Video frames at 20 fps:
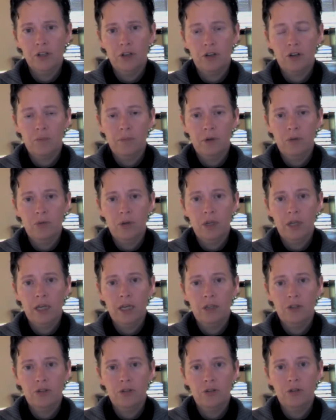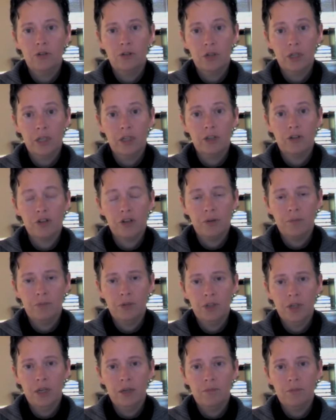It could be related to your leadership
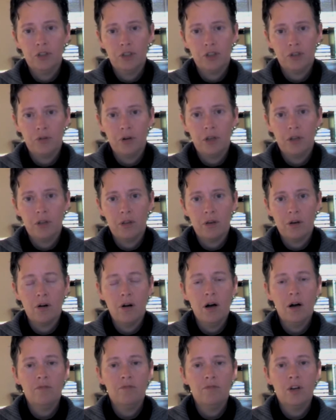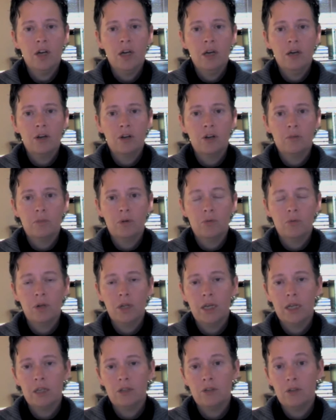team and strength thereof. It could be
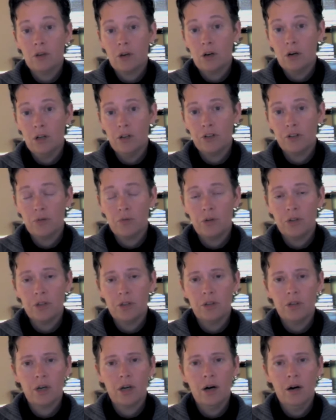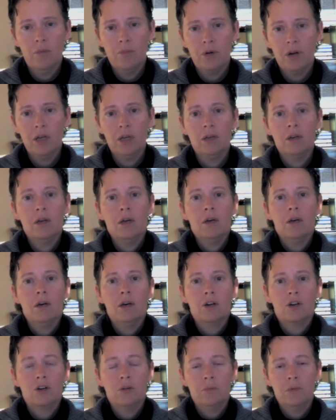related to the culture within the company.
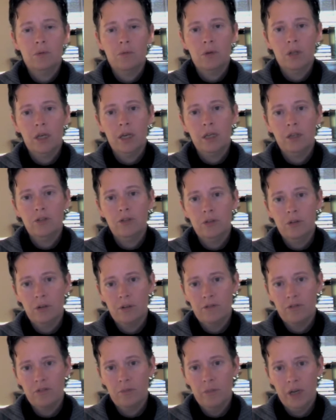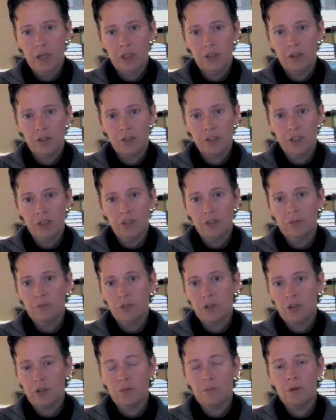It could be related to your information
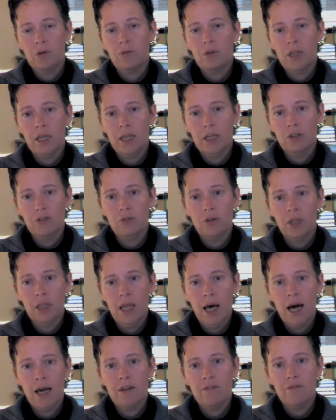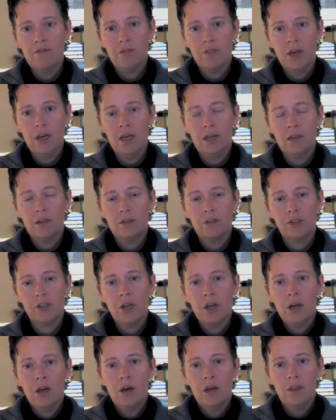systems. It could be related to a lot of things
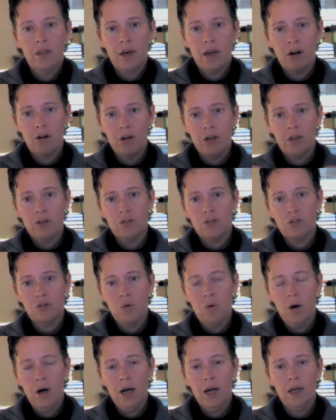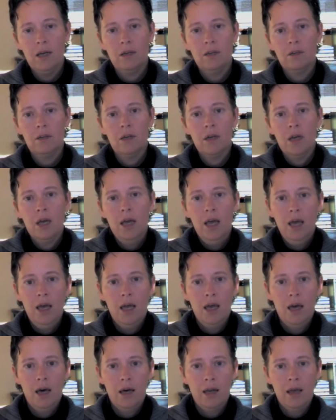that are intertwined
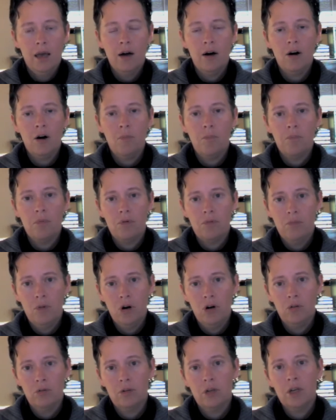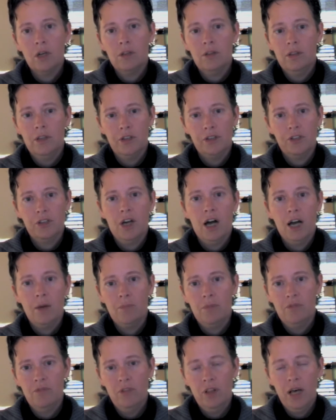and help promote this
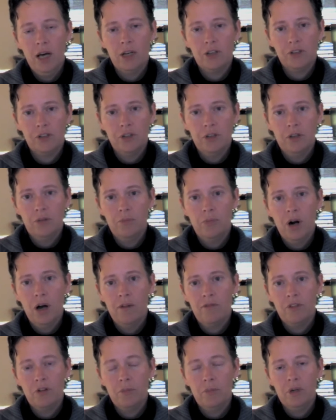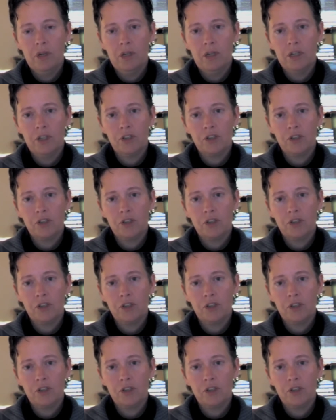type of velocity of profitability.